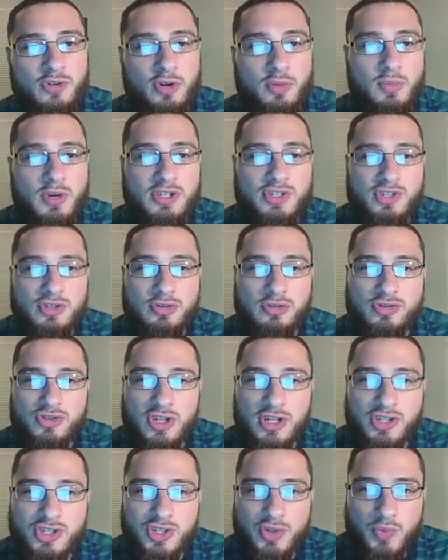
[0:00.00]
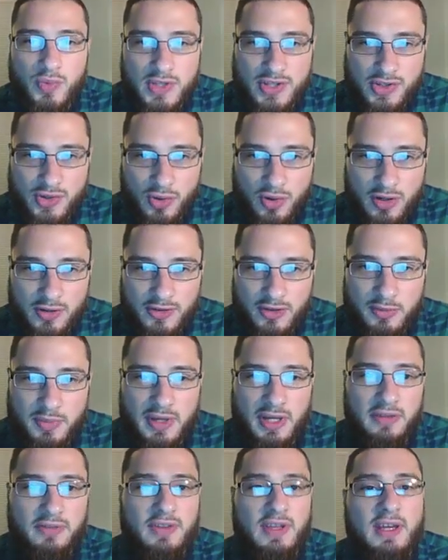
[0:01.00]
neuromuscular junction. We talked
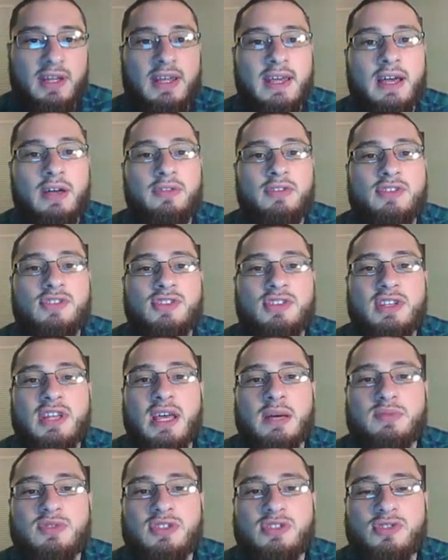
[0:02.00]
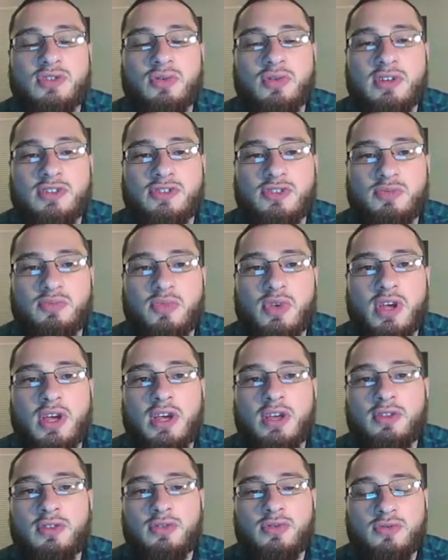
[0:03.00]
about that, how the synapse is going to
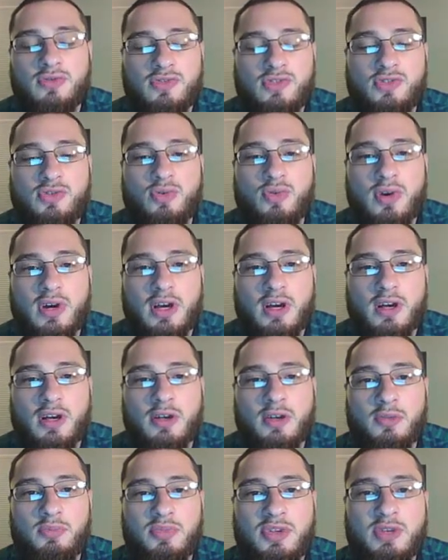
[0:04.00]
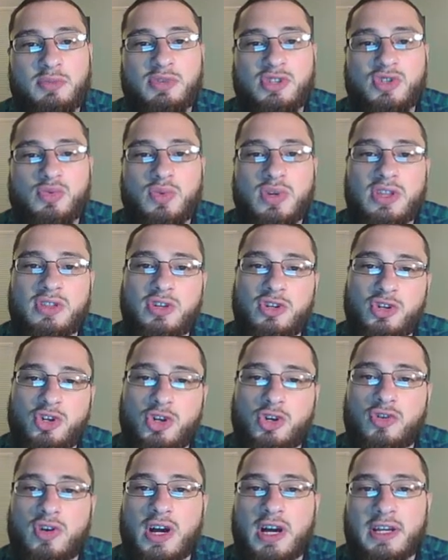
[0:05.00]
to uh, be between the
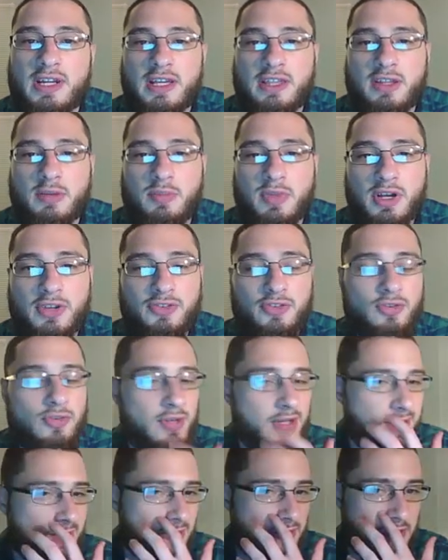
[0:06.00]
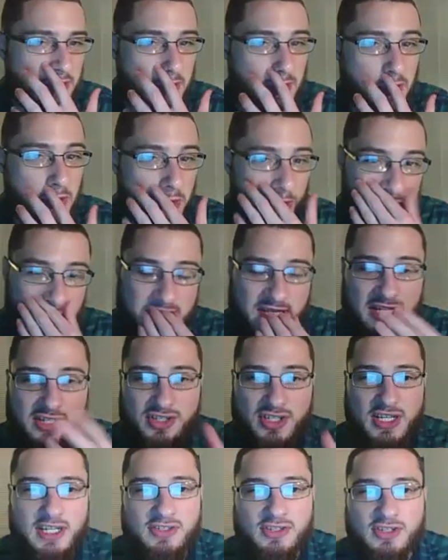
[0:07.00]
neuron and the muscle, and it's going to cause
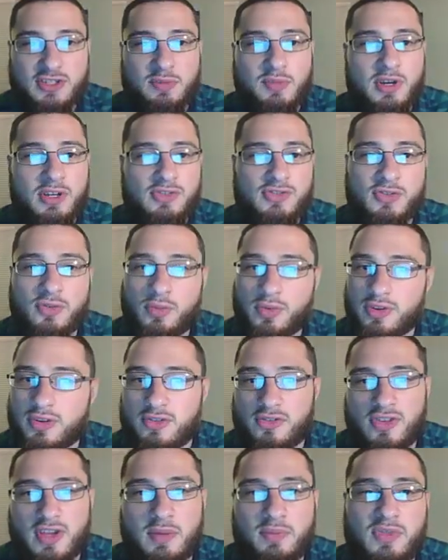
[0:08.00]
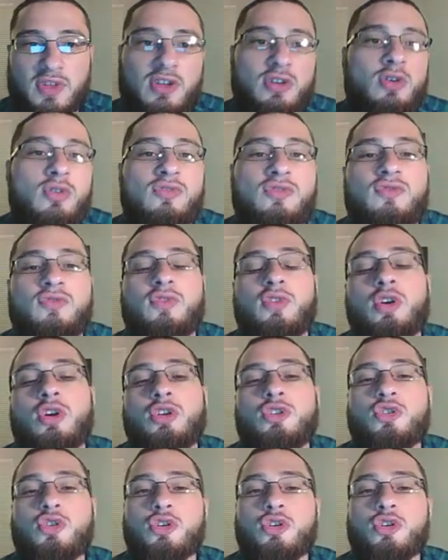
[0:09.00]
that change in the muscle. Well, the same thing goes for a